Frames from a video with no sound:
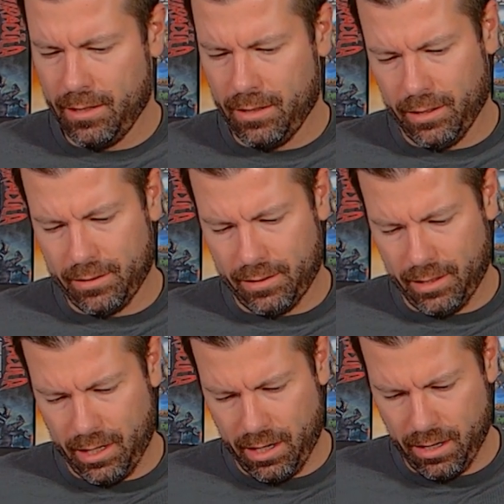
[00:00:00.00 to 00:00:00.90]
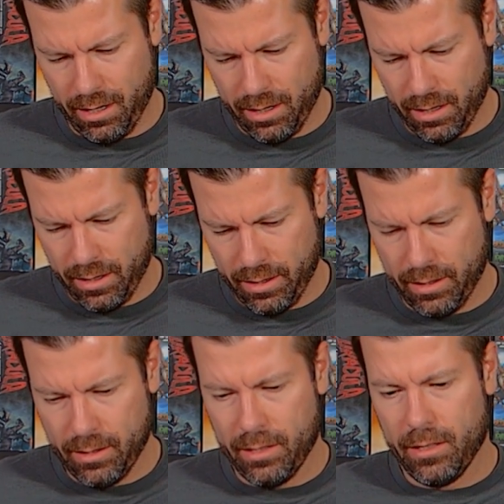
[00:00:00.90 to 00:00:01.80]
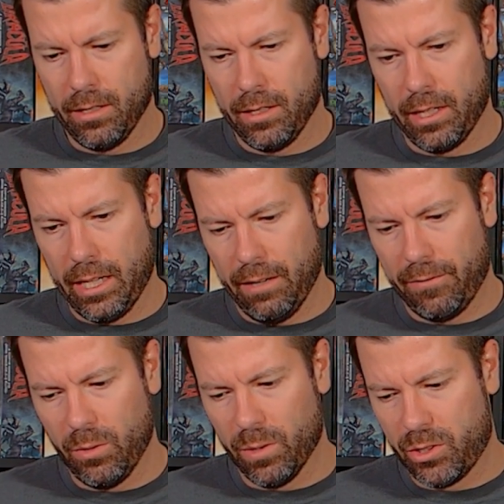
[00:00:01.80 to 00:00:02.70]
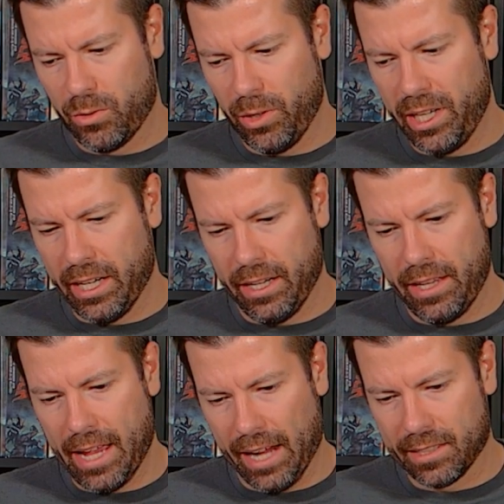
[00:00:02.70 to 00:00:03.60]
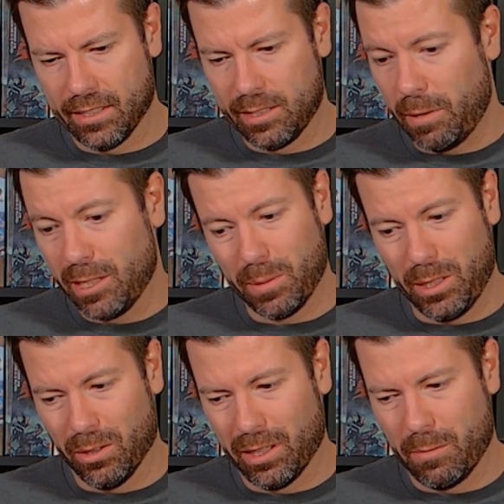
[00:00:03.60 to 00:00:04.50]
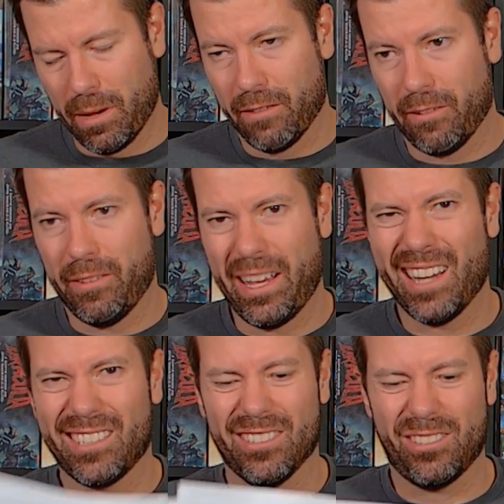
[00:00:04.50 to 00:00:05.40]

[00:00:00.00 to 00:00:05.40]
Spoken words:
Let's see. If you retreated, the action is spent, but you don't get the benefit of the action.